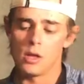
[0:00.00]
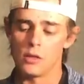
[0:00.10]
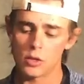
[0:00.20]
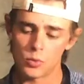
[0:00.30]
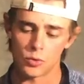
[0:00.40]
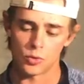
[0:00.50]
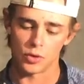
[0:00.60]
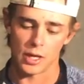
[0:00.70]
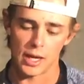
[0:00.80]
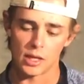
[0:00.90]
This one's
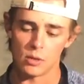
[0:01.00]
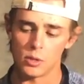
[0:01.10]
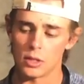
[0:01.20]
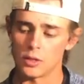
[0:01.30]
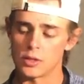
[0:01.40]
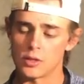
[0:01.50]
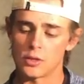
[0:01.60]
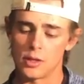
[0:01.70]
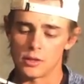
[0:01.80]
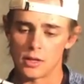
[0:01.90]
really handy because it's
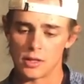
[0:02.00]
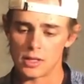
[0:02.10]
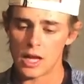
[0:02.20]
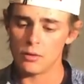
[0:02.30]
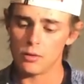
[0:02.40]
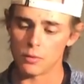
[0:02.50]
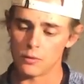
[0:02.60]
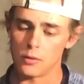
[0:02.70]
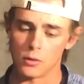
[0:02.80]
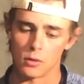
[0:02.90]
exactly 3
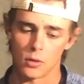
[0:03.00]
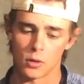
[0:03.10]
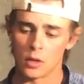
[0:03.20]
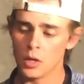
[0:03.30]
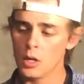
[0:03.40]
feet long,